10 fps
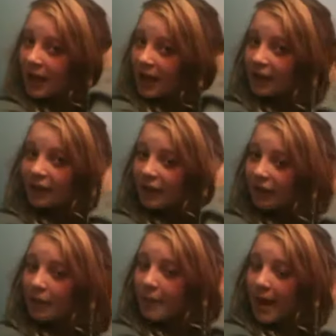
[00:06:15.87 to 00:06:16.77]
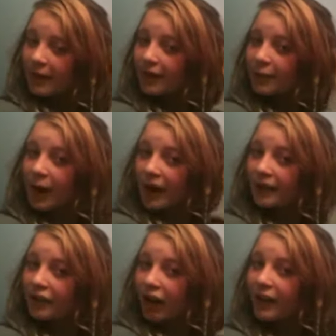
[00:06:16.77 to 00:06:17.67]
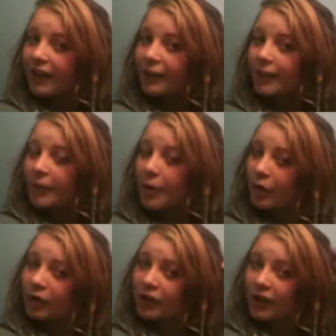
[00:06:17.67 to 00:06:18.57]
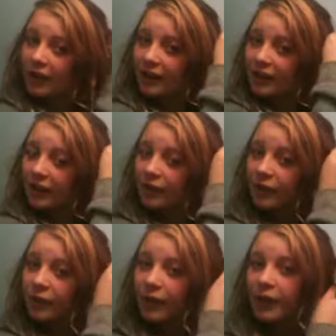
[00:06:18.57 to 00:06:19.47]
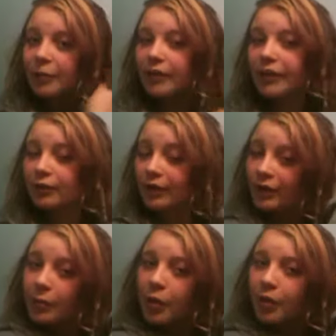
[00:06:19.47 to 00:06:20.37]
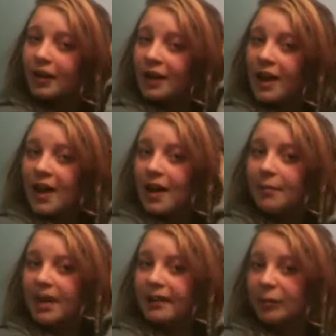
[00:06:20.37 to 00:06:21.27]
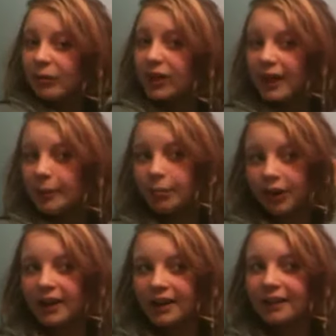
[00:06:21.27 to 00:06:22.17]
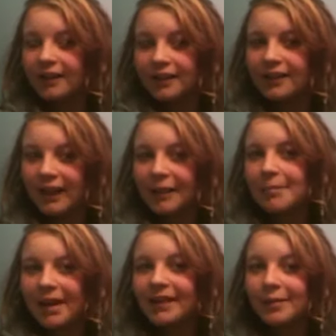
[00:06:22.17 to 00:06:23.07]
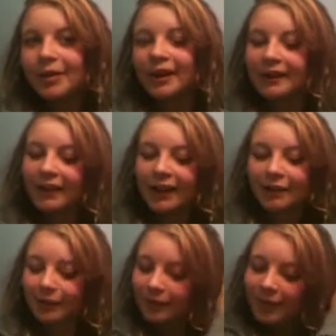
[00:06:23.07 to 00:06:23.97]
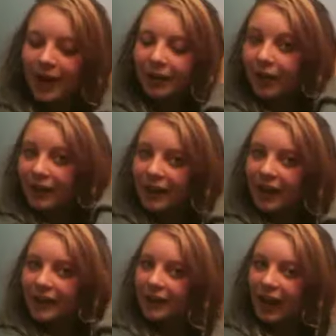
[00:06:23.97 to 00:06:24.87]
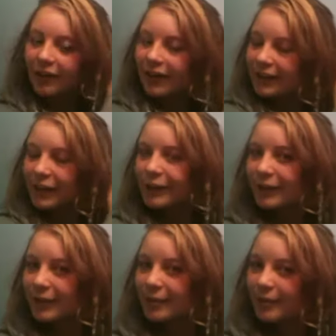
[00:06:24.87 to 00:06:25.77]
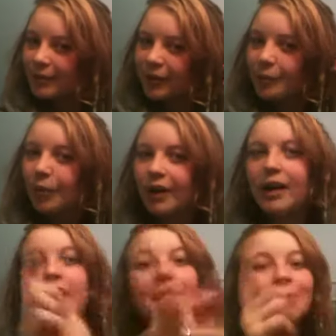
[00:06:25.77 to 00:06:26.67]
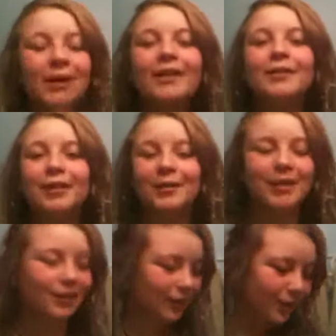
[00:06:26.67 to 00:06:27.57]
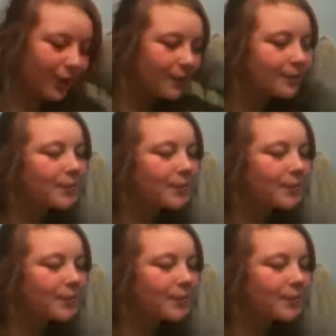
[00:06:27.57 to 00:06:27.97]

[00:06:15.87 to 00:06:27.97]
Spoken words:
There's different methods, but I suggest this one the most because if you hear about the twist and pull one, it makes them look like braids, like messy braids. I don't like that. I don't like the twist and rip one. Twist and rip, that's what it's called.